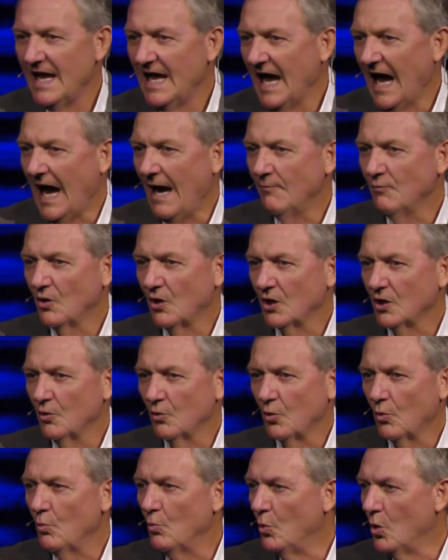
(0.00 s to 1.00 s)
I'm going to go
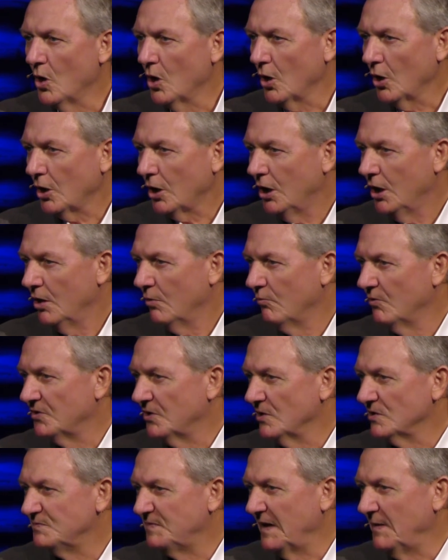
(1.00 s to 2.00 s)
to work with
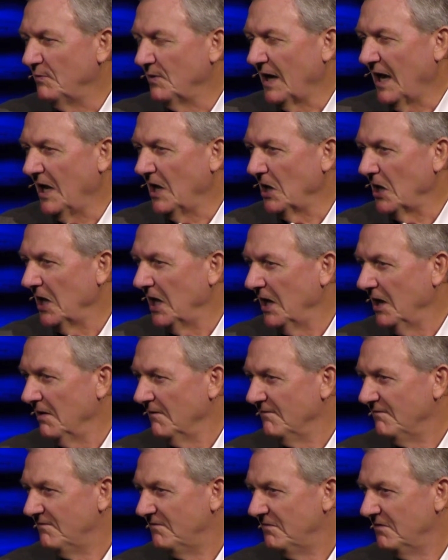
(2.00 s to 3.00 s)
those people I
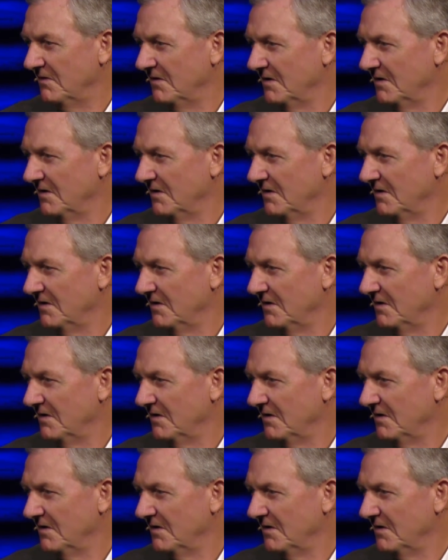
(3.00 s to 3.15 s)
love.